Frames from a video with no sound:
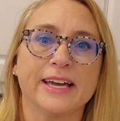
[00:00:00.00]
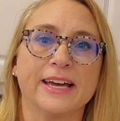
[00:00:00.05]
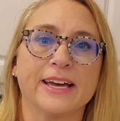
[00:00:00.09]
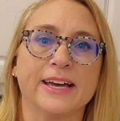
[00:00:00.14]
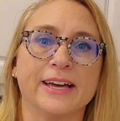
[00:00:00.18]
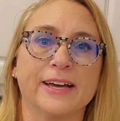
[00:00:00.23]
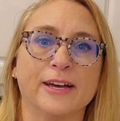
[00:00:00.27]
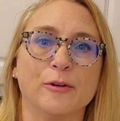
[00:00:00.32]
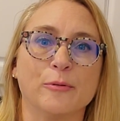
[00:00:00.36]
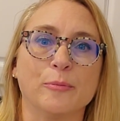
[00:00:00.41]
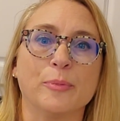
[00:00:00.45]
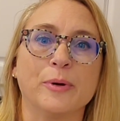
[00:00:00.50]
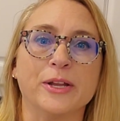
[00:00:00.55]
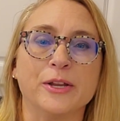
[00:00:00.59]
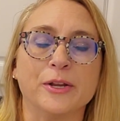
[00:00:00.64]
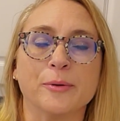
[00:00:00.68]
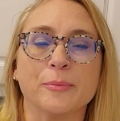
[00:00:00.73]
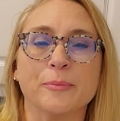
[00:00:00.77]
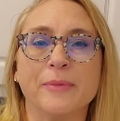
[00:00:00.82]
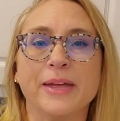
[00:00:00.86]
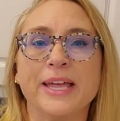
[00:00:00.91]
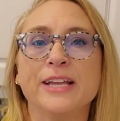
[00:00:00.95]
But
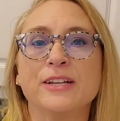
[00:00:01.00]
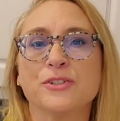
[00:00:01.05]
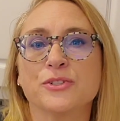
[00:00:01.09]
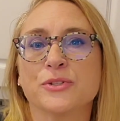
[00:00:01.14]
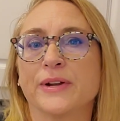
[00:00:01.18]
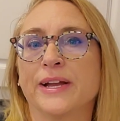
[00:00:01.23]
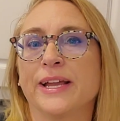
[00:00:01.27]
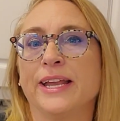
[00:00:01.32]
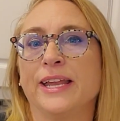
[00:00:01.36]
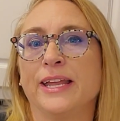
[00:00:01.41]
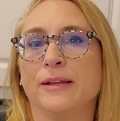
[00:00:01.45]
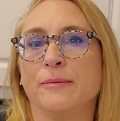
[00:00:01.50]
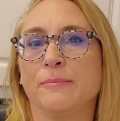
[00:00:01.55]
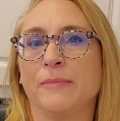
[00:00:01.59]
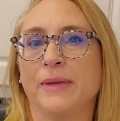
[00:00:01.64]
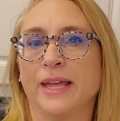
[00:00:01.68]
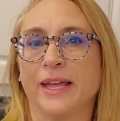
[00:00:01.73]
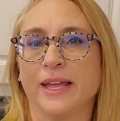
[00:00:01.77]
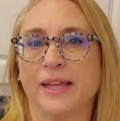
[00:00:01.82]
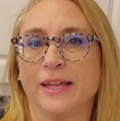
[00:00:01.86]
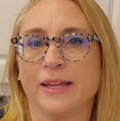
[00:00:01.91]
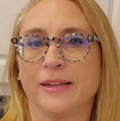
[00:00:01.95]
your main
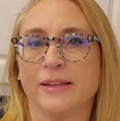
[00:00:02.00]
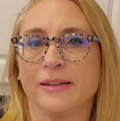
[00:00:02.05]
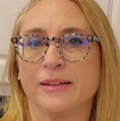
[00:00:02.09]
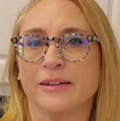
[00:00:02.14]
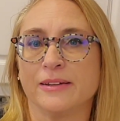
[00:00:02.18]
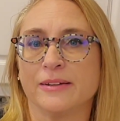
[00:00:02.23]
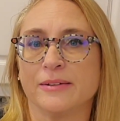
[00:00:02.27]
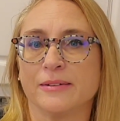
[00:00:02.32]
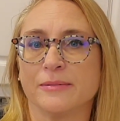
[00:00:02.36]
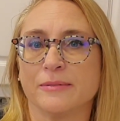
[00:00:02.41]
training